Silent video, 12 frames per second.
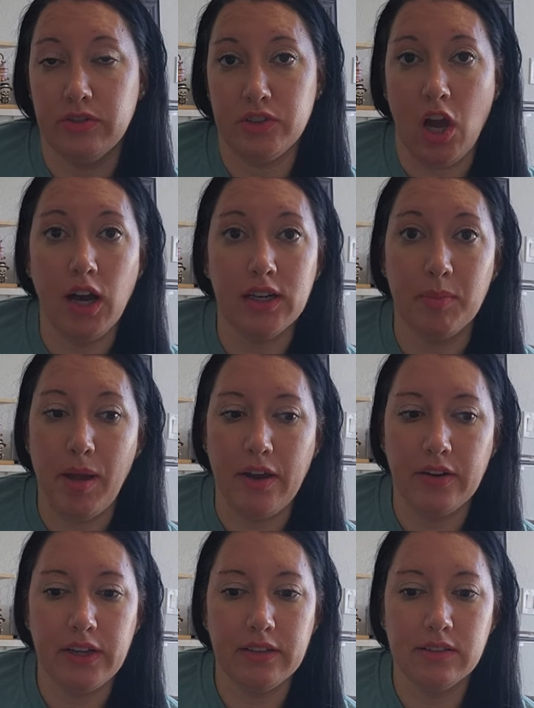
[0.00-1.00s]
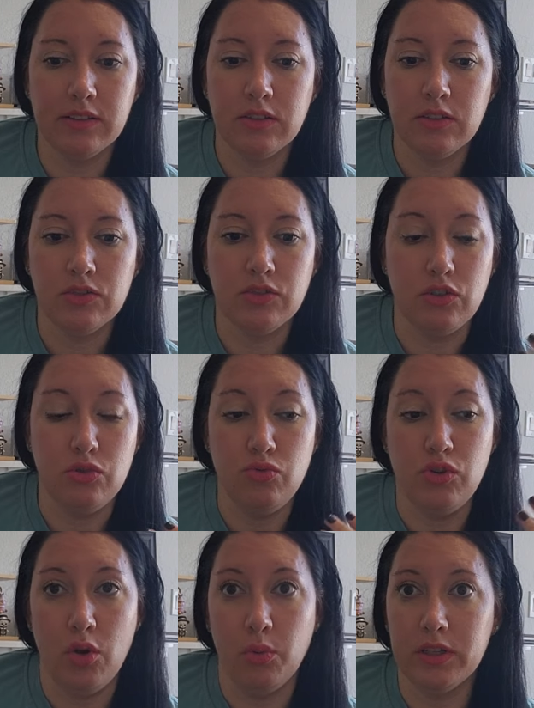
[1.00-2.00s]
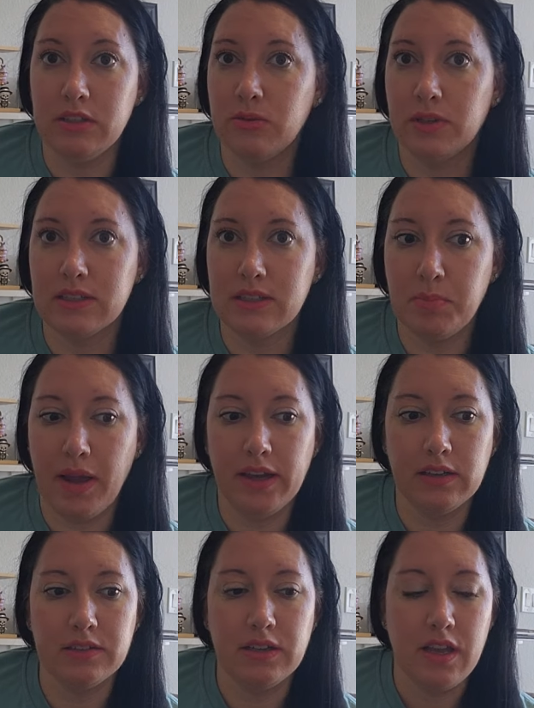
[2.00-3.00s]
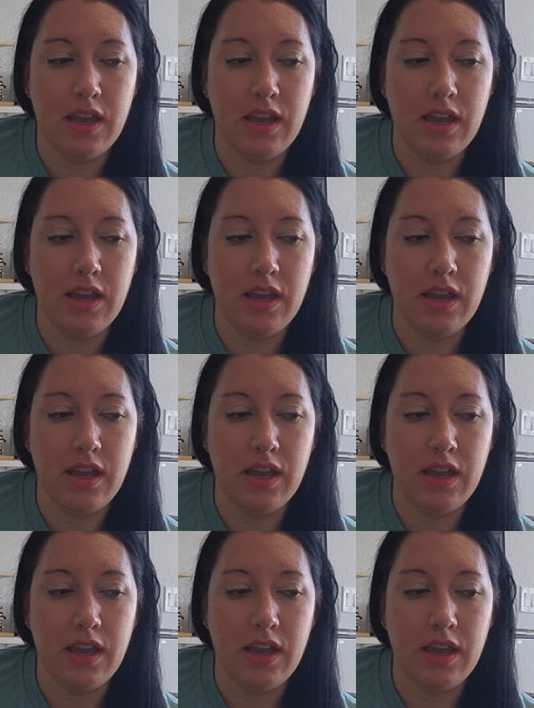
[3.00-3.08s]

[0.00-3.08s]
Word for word: of talk about it so you know what to expect.